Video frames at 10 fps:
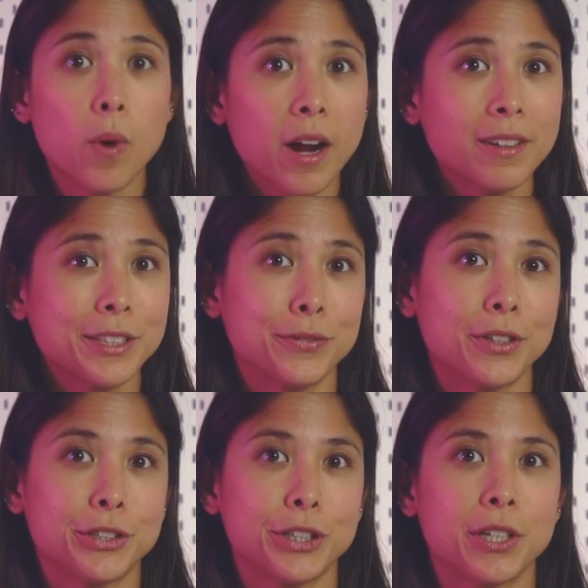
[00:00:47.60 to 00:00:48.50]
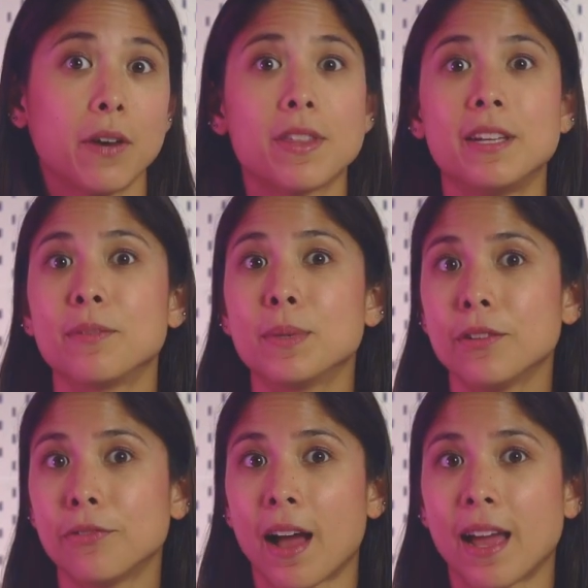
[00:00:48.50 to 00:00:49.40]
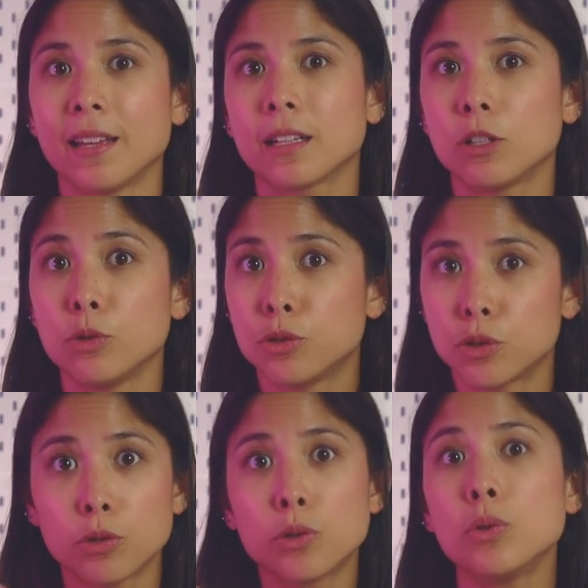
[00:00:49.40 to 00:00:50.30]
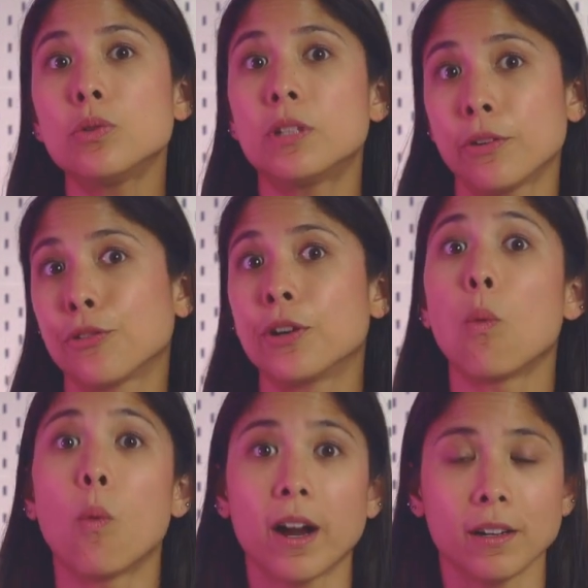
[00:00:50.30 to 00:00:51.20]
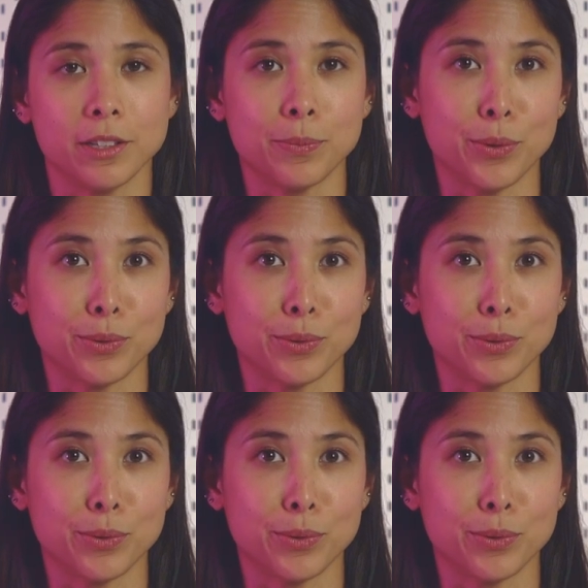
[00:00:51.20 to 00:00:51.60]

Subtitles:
The wireless version of the Dygma Defy includes two different wireless